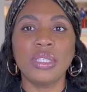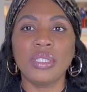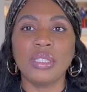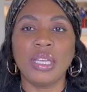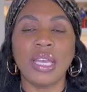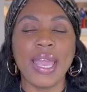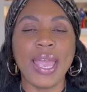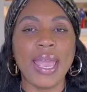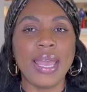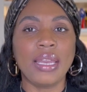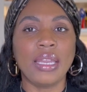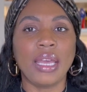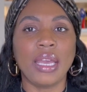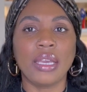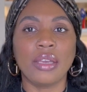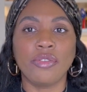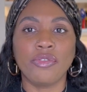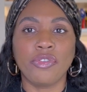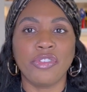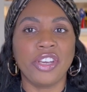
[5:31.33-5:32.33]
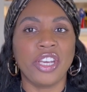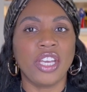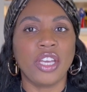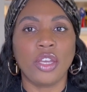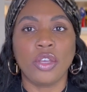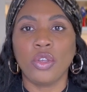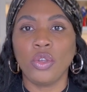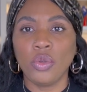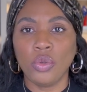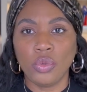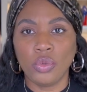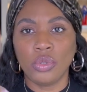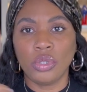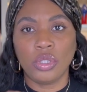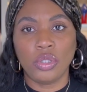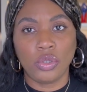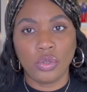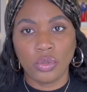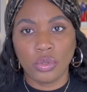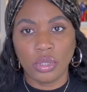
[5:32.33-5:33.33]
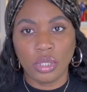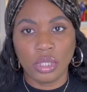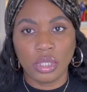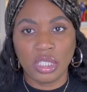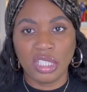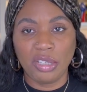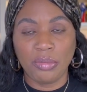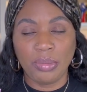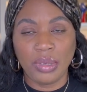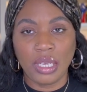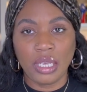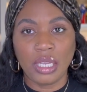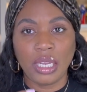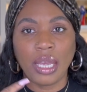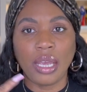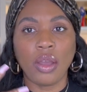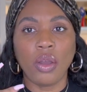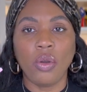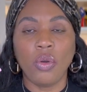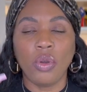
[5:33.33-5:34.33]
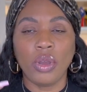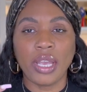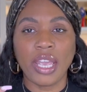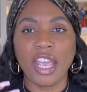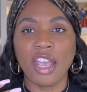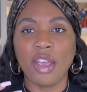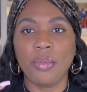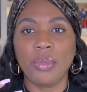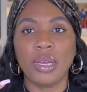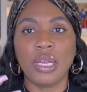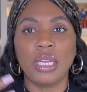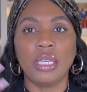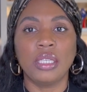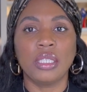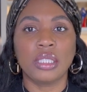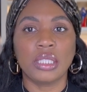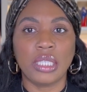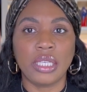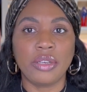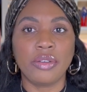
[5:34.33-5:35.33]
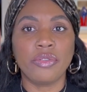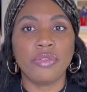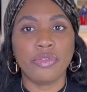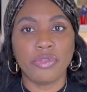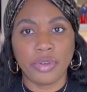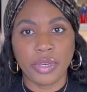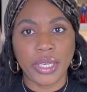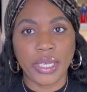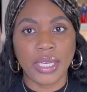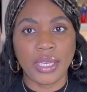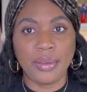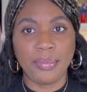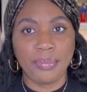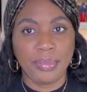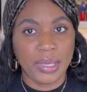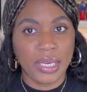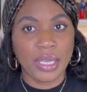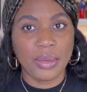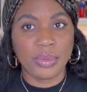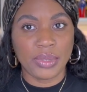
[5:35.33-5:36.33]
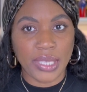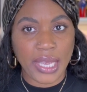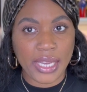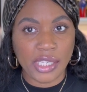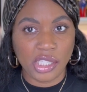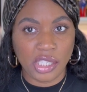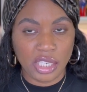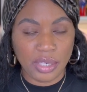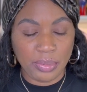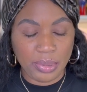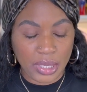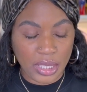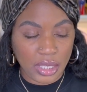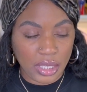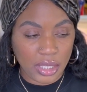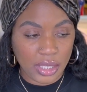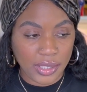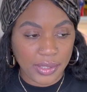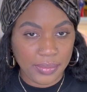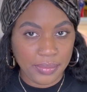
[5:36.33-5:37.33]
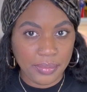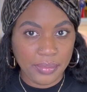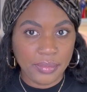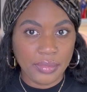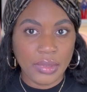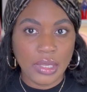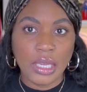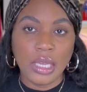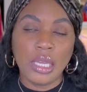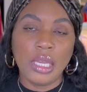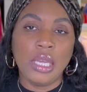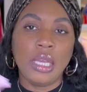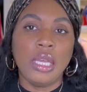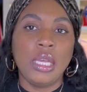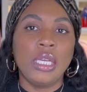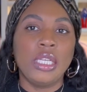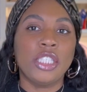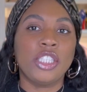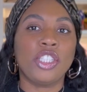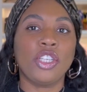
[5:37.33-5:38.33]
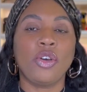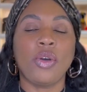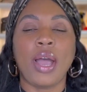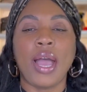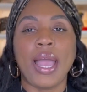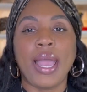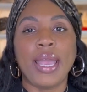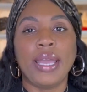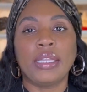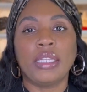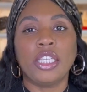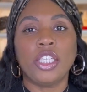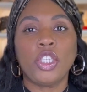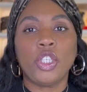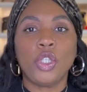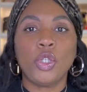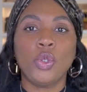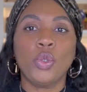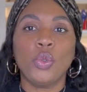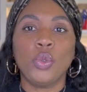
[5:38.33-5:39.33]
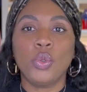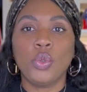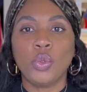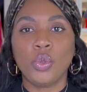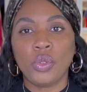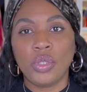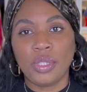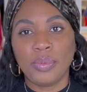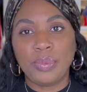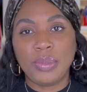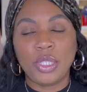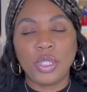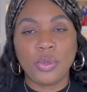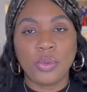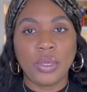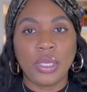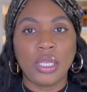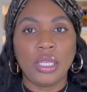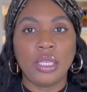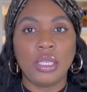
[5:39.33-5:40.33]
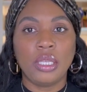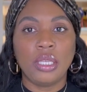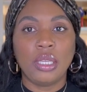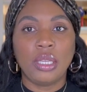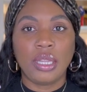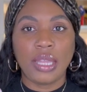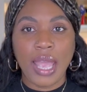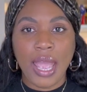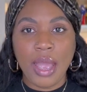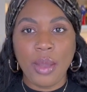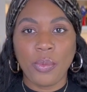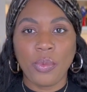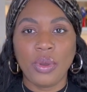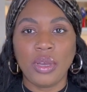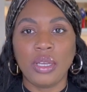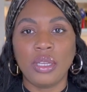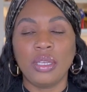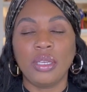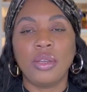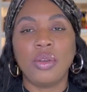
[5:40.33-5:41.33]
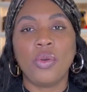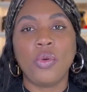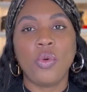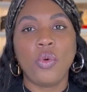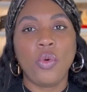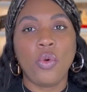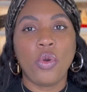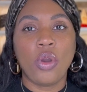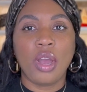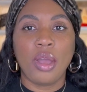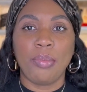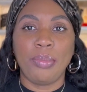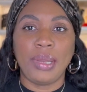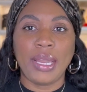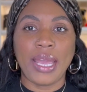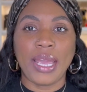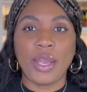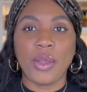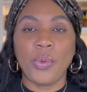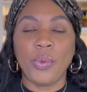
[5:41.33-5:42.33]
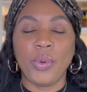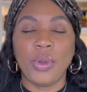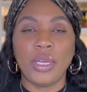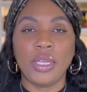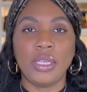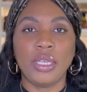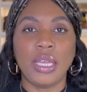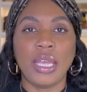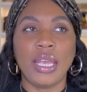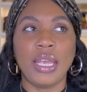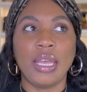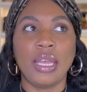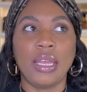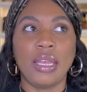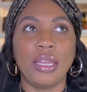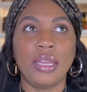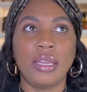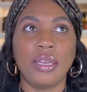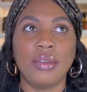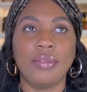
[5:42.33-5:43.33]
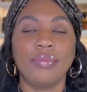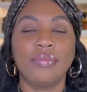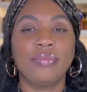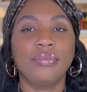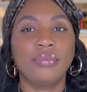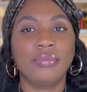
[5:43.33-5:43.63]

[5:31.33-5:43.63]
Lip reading: had like red hues to me. Like on camera, it looked at red, but it was actually pink. So I had to choose between that one or a black one, and